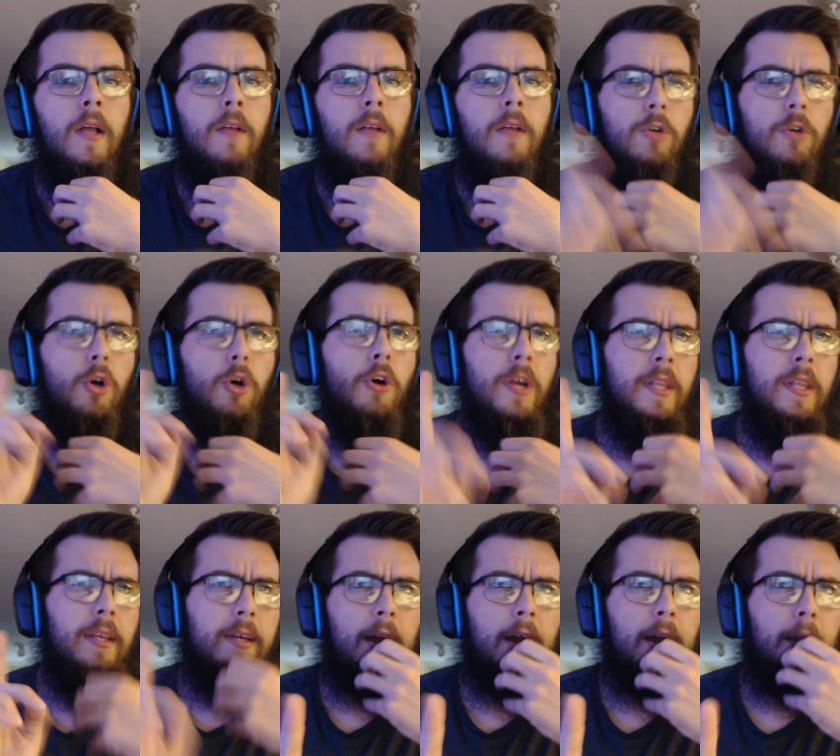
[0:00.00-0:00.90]
Regarding the
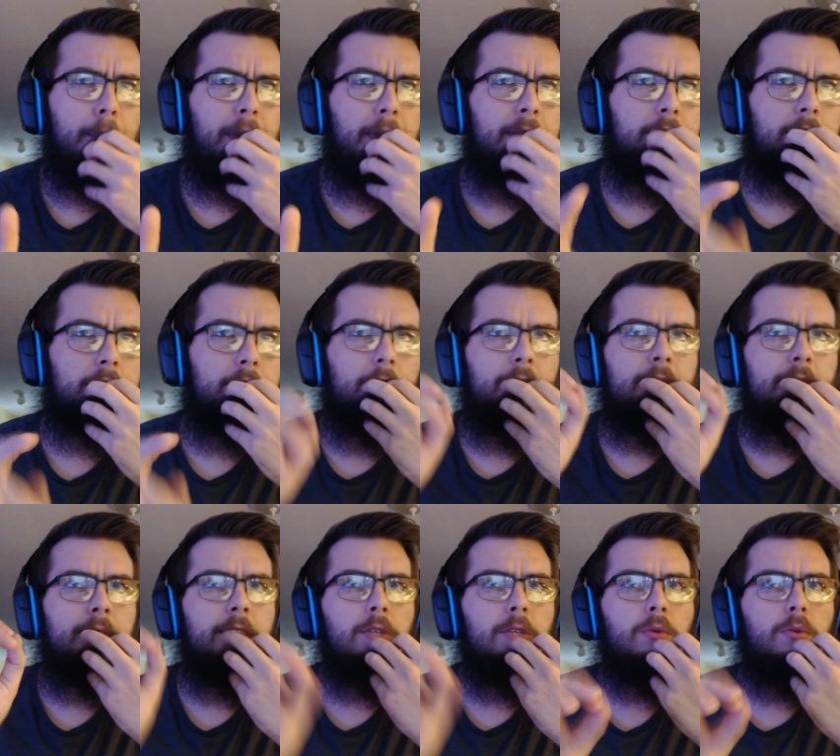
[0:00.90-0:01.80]
comments, uh,
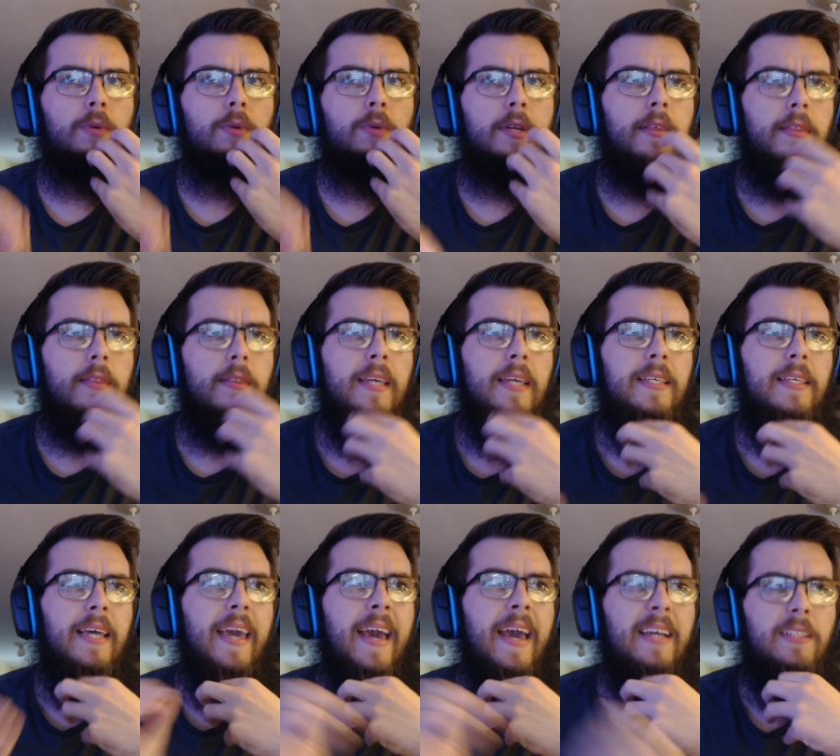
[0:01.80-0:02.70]
this was one of the things
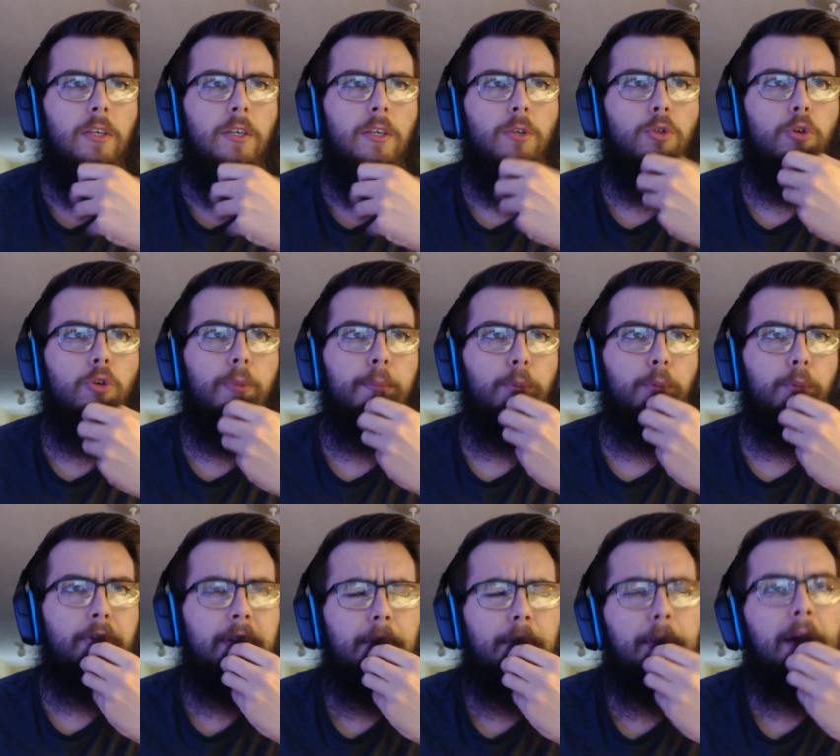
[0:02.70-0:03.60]
I asked a YouTube
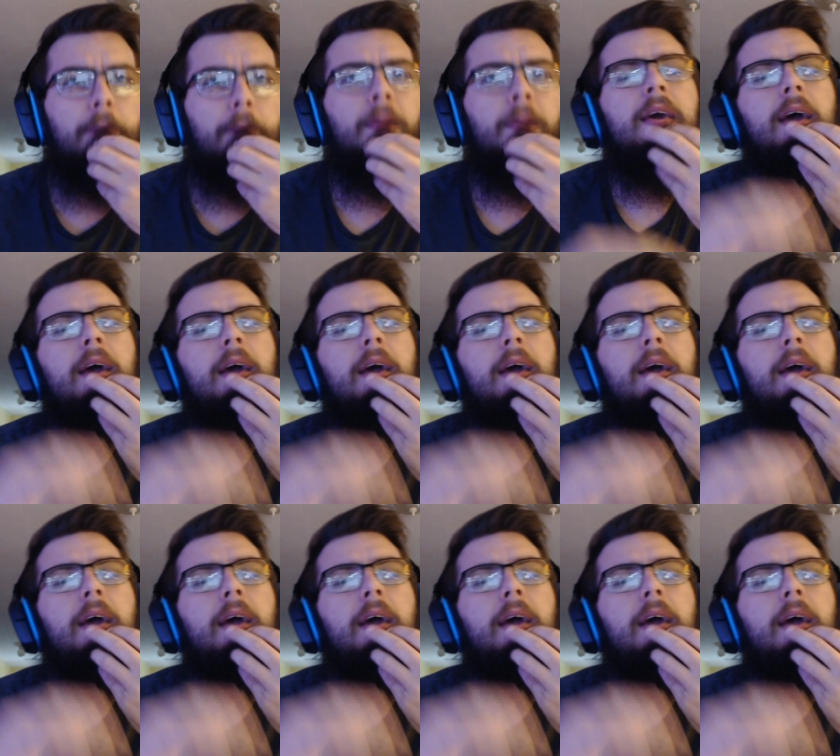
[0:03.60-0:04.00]
employee about,